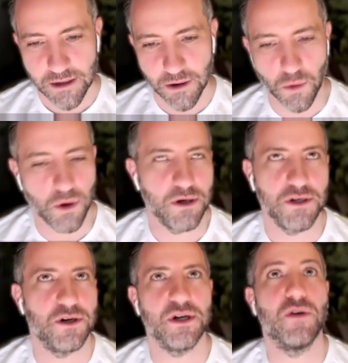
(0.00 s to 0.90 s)
or
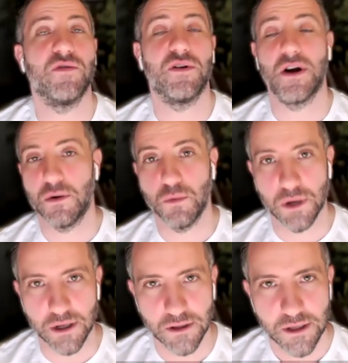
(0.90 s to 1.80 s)
turning over our
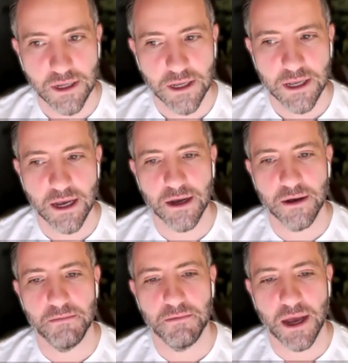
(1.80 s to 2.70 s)
will.
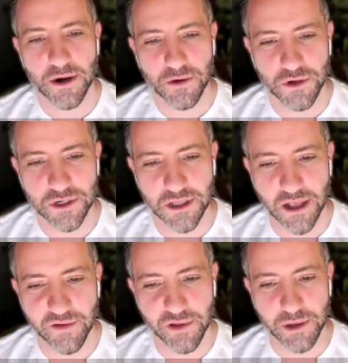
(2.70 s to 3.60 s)
Um, I know there's a
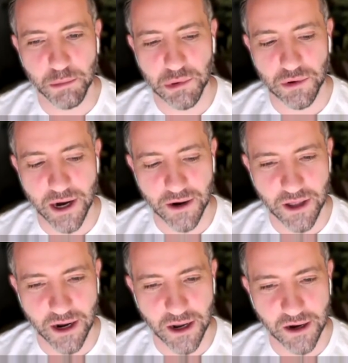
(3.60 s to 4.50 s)
lovely prayer
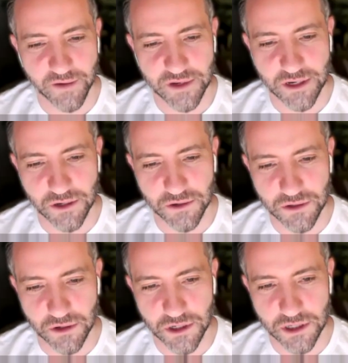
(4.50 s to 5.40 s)
that I often
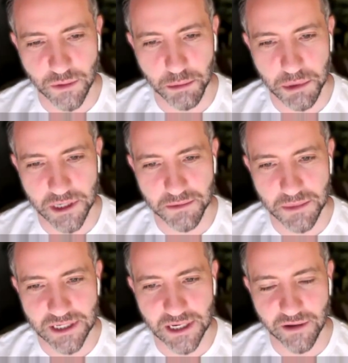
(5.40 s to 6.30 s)
use or just repeat to
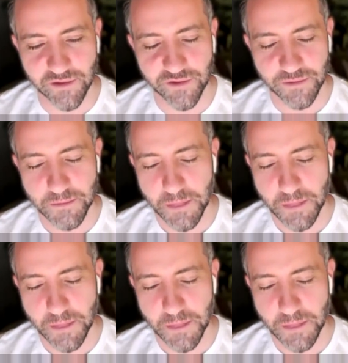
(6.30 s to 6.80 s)
myself,